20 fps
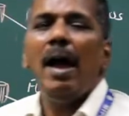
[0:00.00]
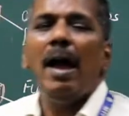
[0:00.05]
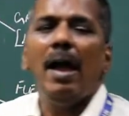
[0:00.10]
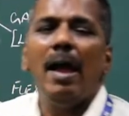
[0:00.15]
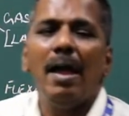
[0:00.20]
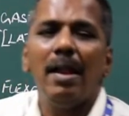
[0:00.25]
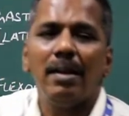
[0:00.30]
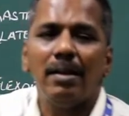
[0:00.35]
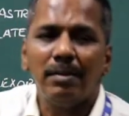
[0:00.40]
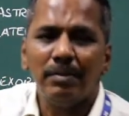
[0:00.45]

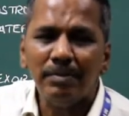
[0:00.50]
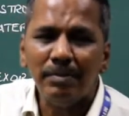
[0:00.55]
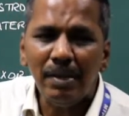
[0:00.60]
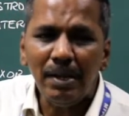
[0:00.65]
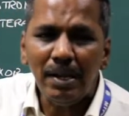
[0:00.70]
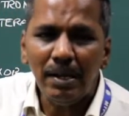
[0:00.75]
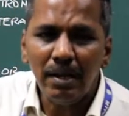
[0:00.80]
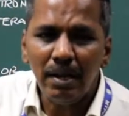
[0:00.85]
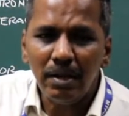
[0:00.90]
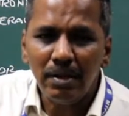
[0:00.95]
and
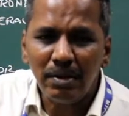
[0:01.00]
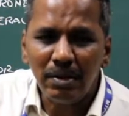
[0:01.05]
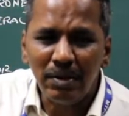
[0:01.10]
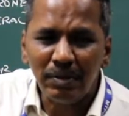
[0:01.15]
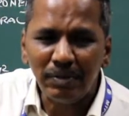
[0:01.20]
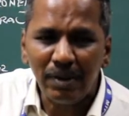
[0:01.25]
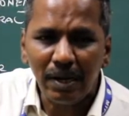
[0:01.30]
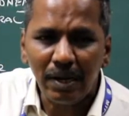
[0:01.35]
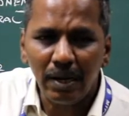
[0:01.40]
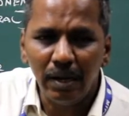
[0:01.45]
medial
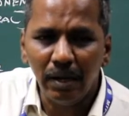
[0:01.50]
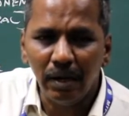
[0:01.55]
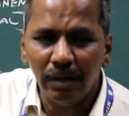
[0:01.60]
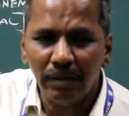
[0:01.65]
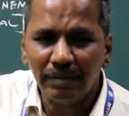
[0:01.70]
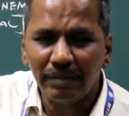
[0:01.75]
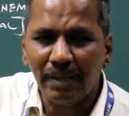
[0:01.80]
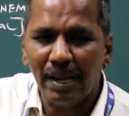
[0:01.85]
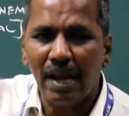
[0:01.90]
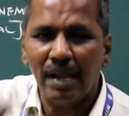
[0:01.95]
tubercle
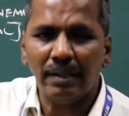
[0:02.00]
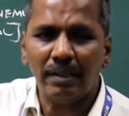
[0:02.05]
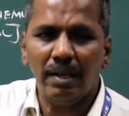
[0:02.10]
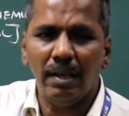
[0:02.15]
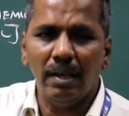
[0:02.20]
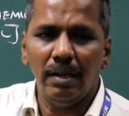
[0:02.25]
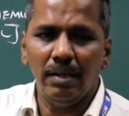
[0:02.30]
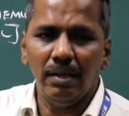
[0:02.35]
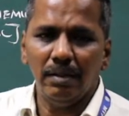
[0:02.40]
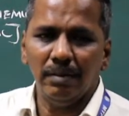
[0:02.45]
of
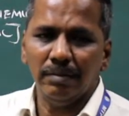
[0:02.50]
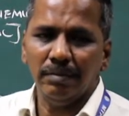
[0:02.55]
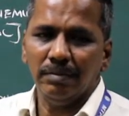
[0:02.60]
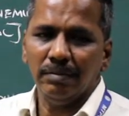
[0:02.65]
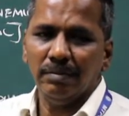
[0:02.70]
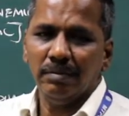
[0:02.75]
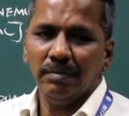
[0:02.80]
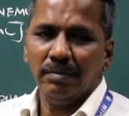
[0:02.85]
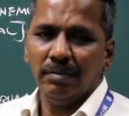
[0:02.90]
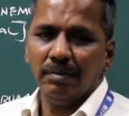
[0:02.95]

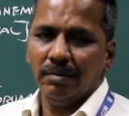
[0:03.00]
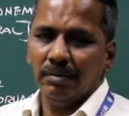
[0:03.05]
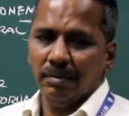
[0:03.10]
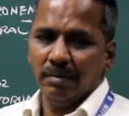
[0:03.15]
calcaneum.